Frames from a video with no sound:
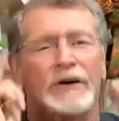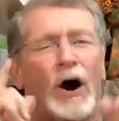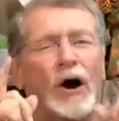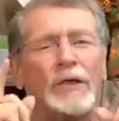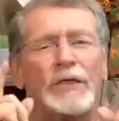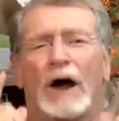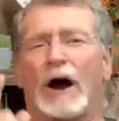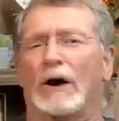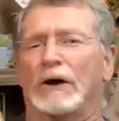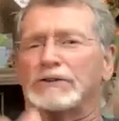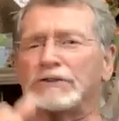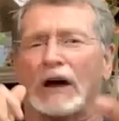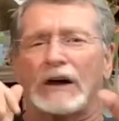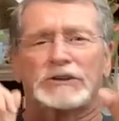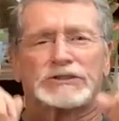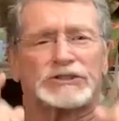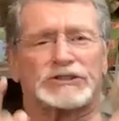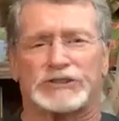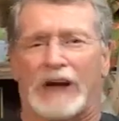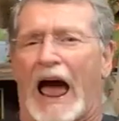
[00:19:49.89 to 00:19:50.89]
For there is
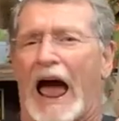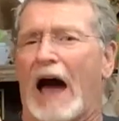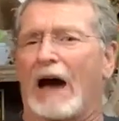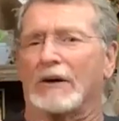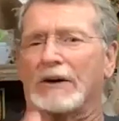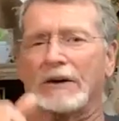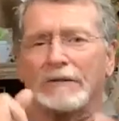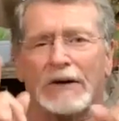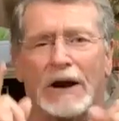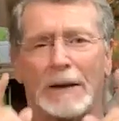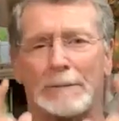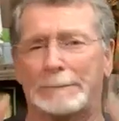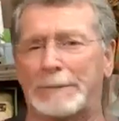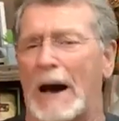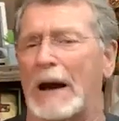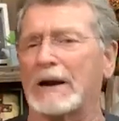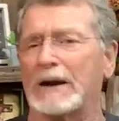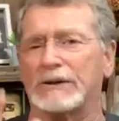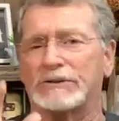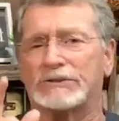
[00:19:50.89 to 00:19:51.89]
a sound of an
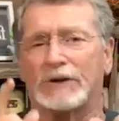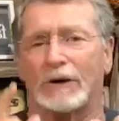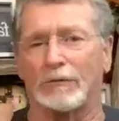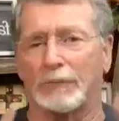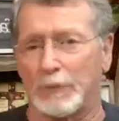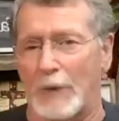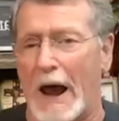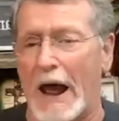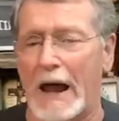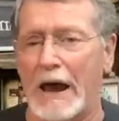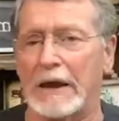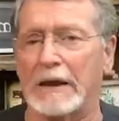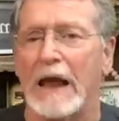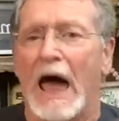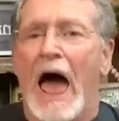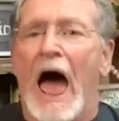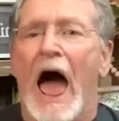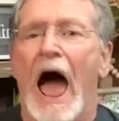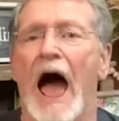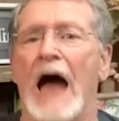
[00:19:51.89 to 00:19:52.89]
abundance of rain,
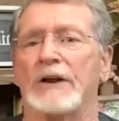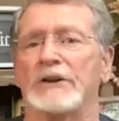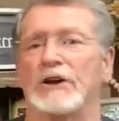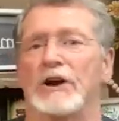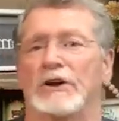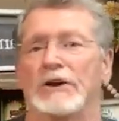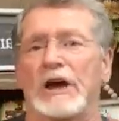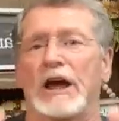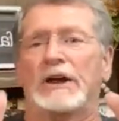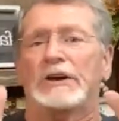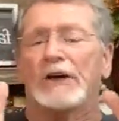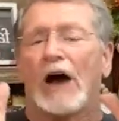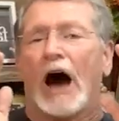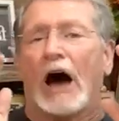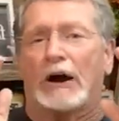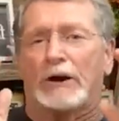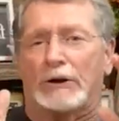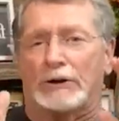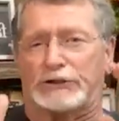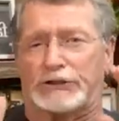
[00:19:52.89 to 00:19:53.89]
and you need to
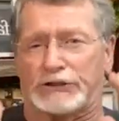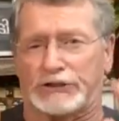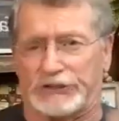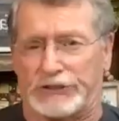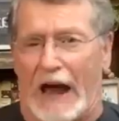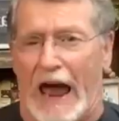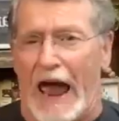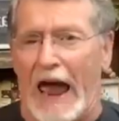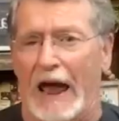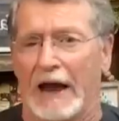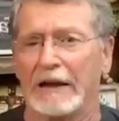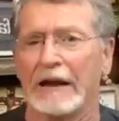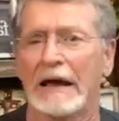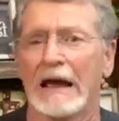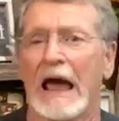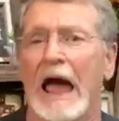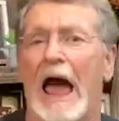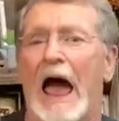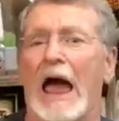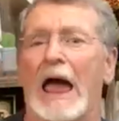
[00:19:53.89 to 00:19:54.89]

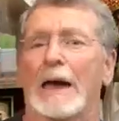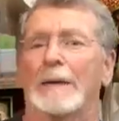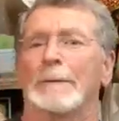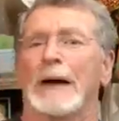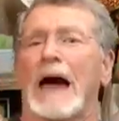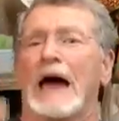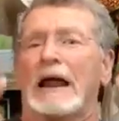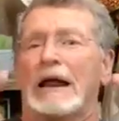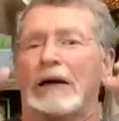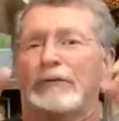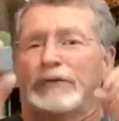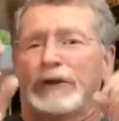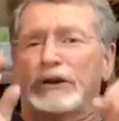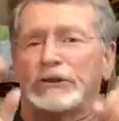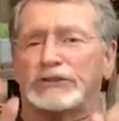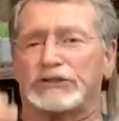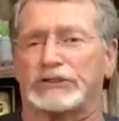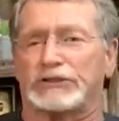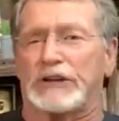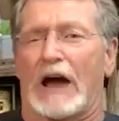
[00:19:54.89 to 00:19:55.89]
understand, amen. If you
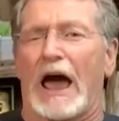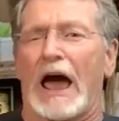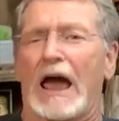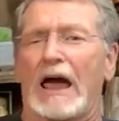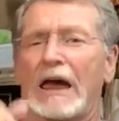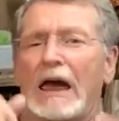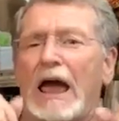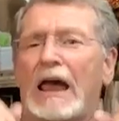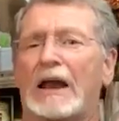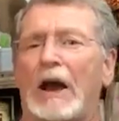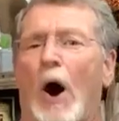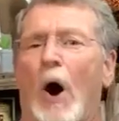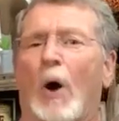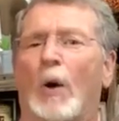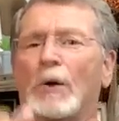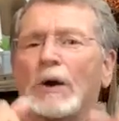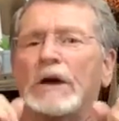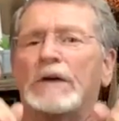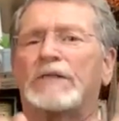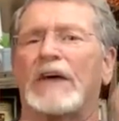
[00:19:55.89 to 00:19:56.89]
stay in
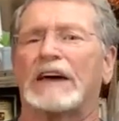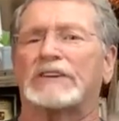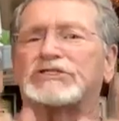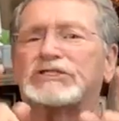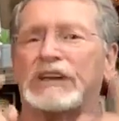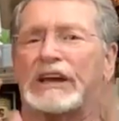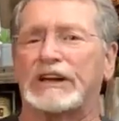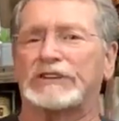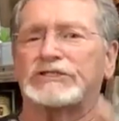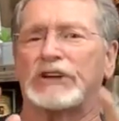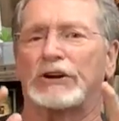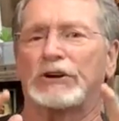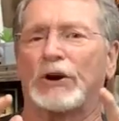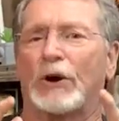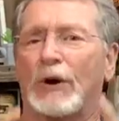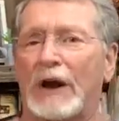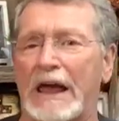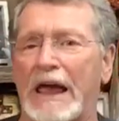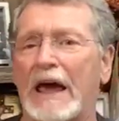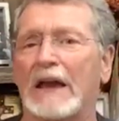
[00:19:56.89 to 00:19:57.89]
only the season
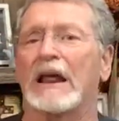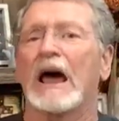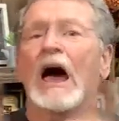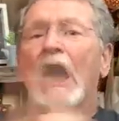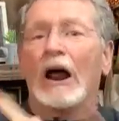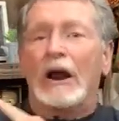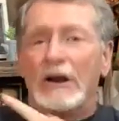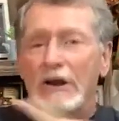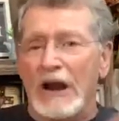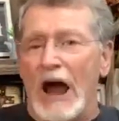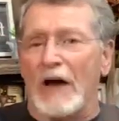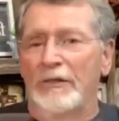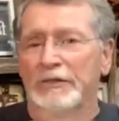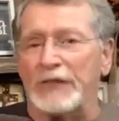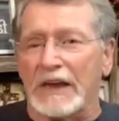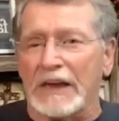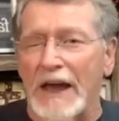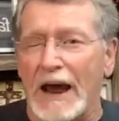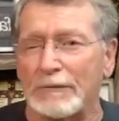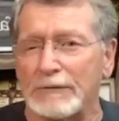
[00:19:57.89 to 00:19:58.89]
you're in,
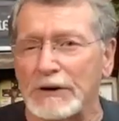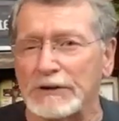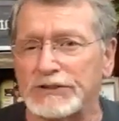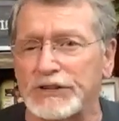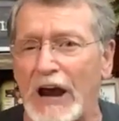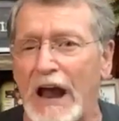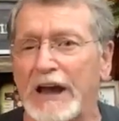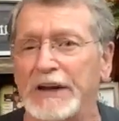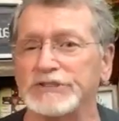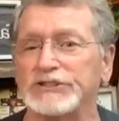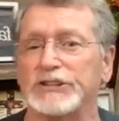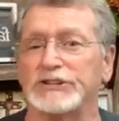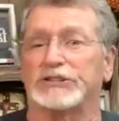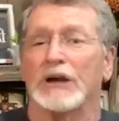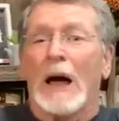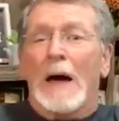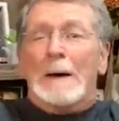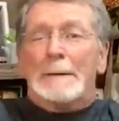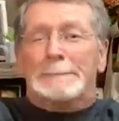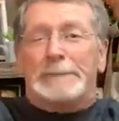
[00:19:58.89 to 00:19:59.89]
nothing ever
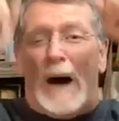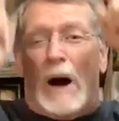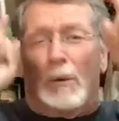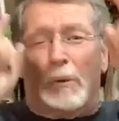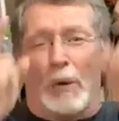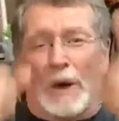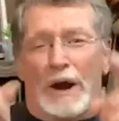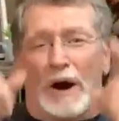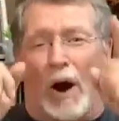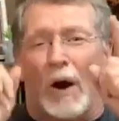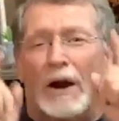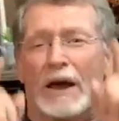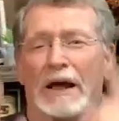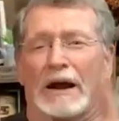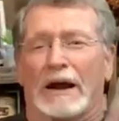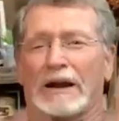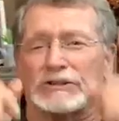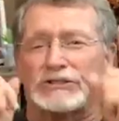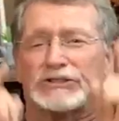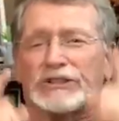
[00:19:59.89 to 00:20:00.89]
changes. But we are
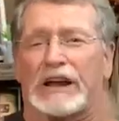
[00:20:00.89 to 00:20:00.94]
in a